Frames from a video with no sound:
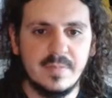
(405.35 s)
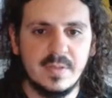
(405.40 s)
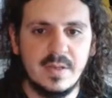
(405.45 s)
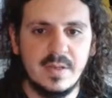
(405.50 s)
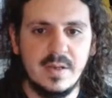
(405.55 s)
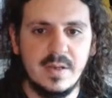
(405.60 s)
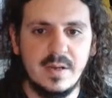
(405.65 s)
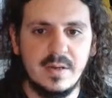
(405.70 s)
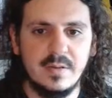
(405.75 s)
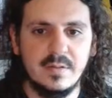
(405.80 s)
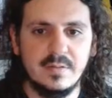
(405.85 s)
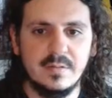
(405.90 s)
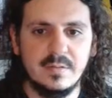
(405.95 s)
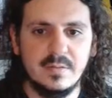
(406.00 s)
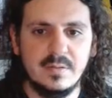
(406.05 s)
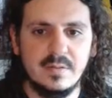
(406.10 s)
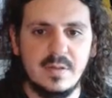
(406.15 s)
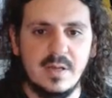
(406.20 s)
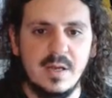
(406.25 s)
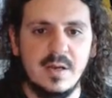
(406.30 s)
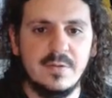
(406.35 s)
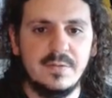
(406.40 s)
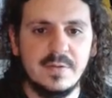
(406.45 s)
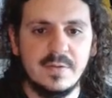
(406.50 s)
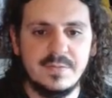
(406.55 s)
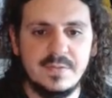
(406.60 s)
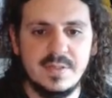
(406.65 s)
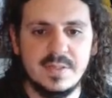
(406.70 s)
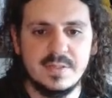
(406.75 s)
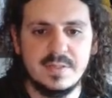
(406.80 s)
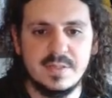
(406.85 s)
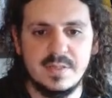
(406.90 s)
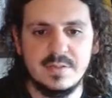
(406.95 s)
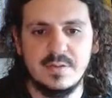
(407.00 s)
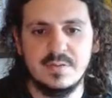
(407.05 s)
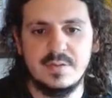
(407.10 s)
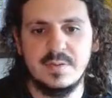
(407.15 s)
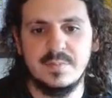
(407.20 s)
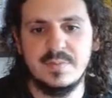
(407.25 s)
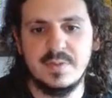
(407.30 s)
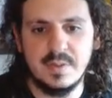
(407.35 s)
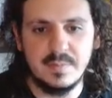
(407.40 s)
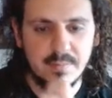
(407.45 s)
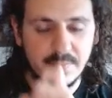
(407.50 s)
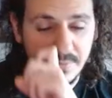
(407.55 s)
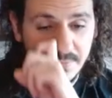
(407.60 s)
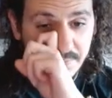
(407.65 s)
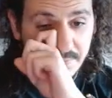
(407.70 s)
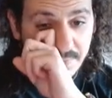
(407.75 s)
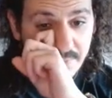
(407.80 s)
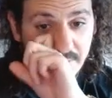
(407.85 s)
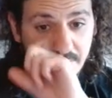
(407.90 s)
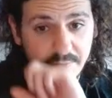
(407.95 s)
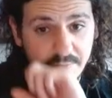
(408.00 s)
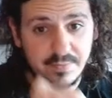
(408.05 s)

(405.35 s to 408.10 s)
yeah, 15 cents on September 5th.